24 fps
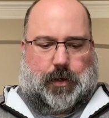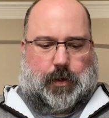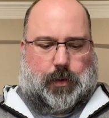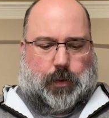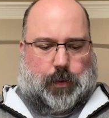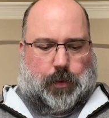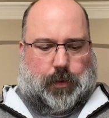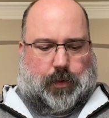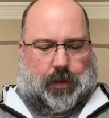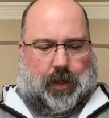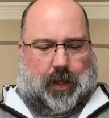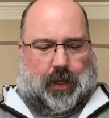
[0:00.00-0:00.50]

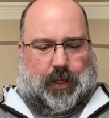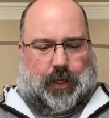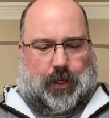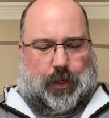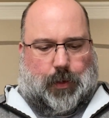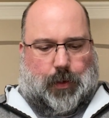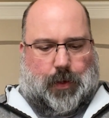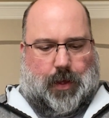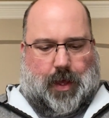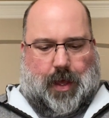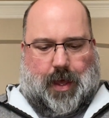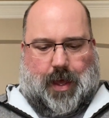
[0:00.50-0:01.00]
cool, thank
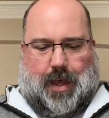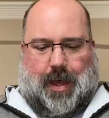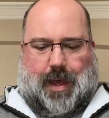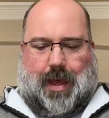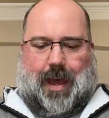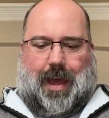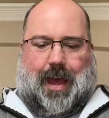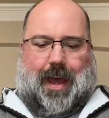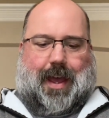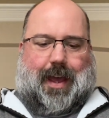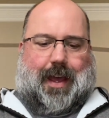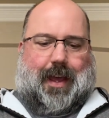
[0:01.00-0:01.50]
you.
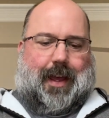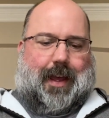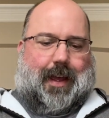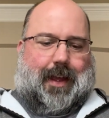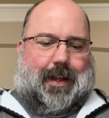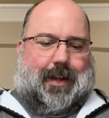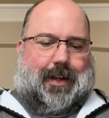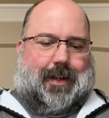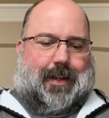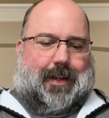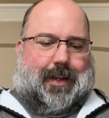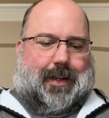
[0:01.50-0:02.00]

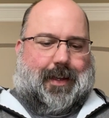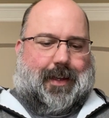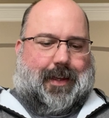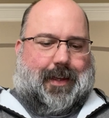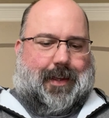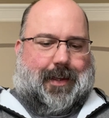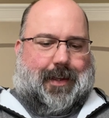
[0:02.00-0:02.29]
And